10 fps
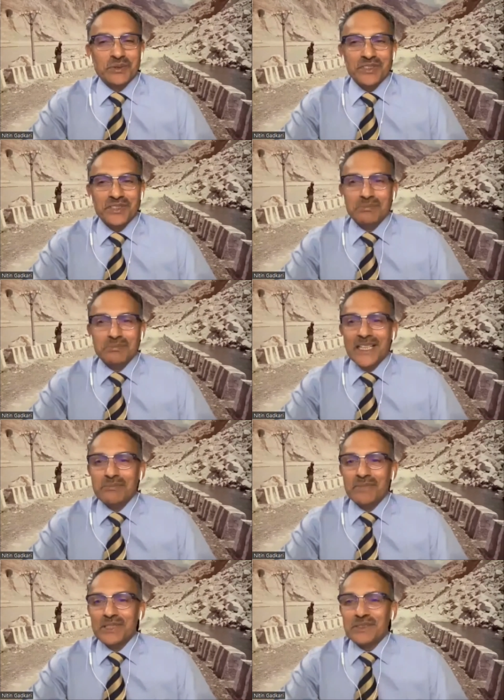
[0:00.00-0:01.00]
through this
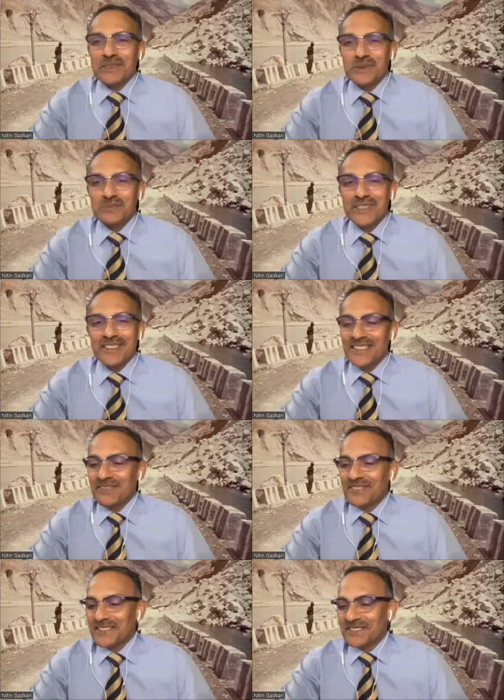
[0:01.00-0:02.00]
medium and through
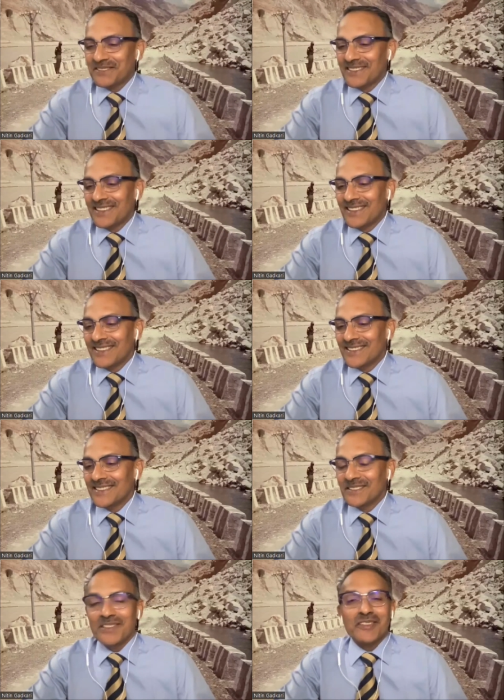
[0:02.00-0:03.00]
Military Festival
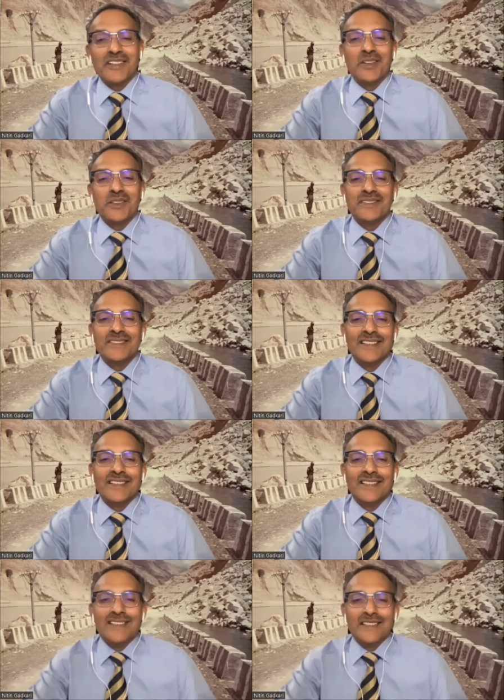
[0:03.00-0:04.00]
Lucknow,
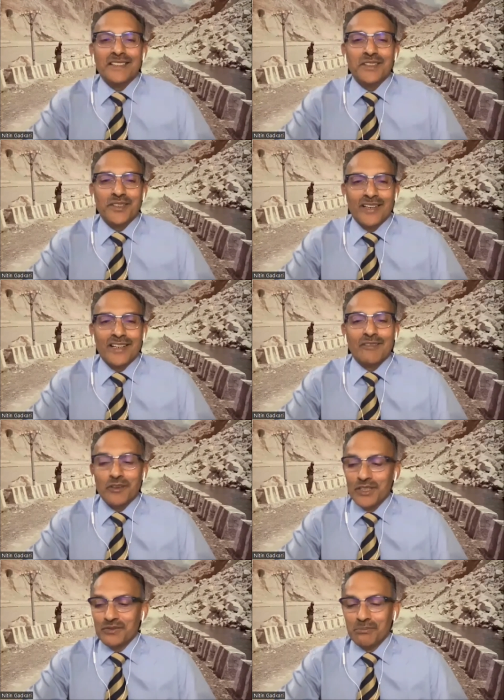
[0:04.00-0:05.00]

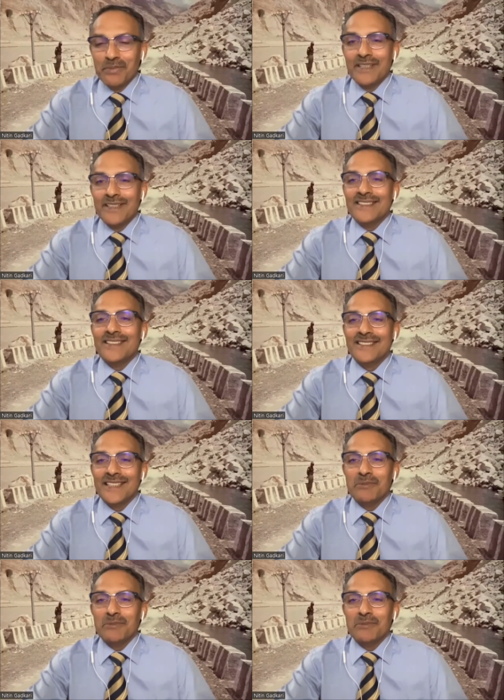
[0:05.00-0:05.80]
your voice would be heard.